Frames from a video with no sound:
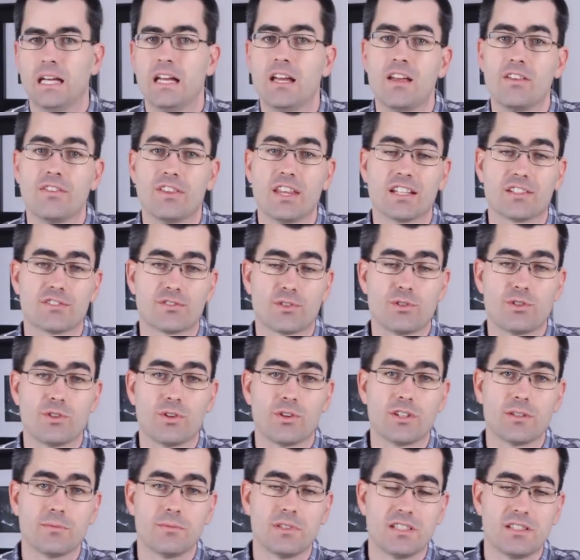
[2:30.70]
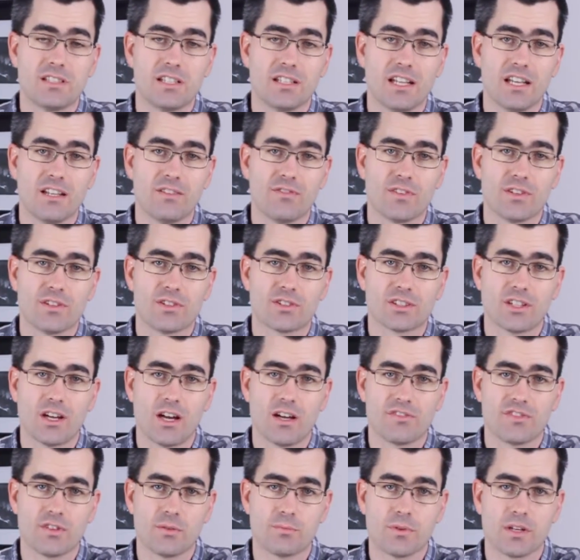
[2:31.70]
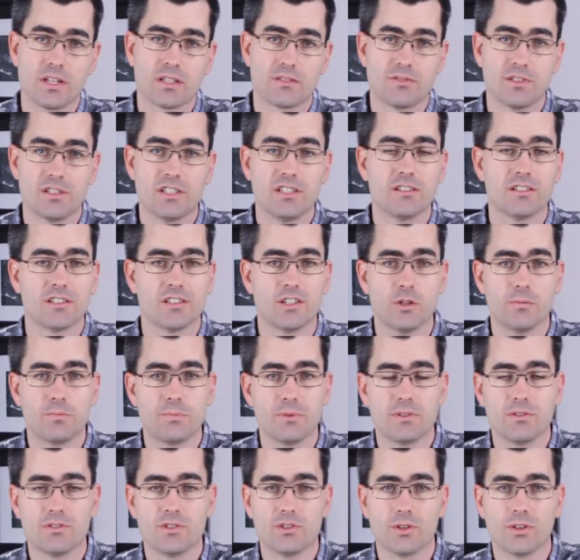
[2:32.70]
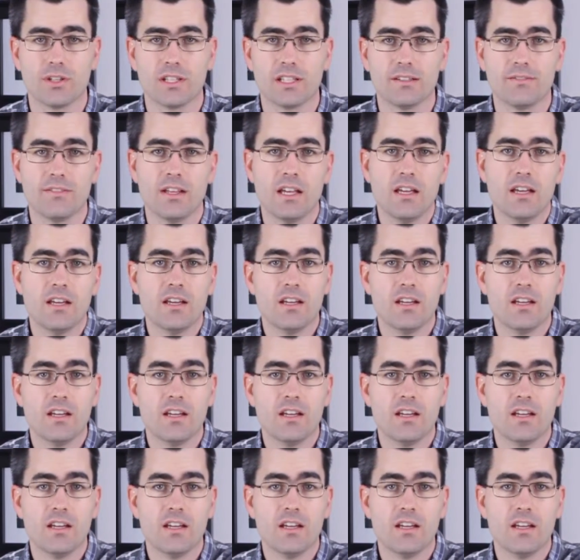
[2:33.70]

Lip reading: Thanks for joining me today for this coffee break video. I hope you enjoyed it.